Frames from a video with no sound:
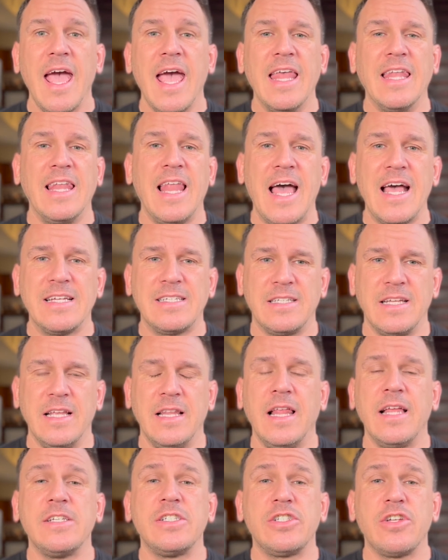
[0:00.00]
And lastly,
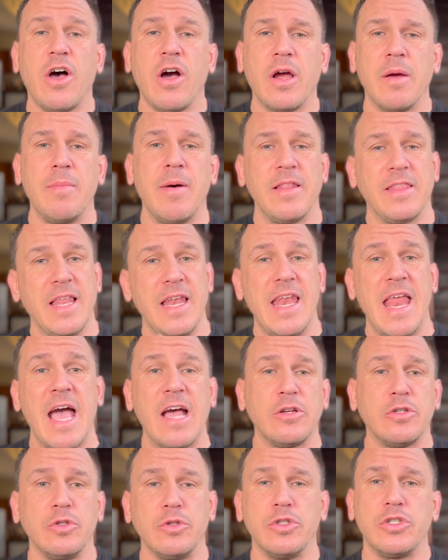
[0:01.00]
let's talk about the
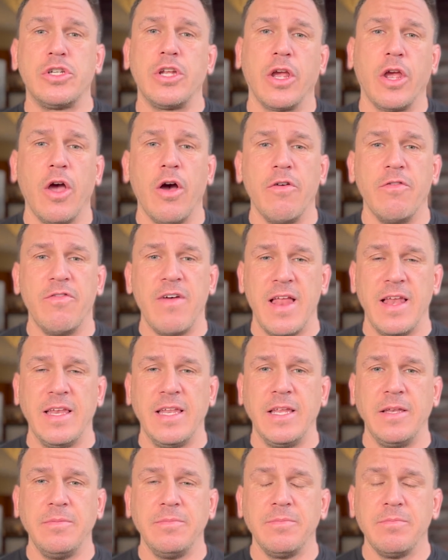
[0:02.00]
Naturals to Go
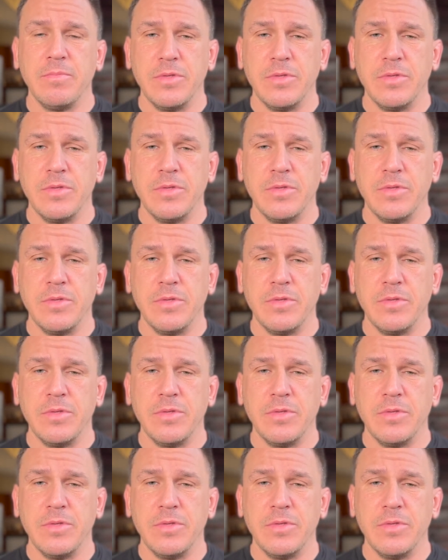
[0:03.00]
vending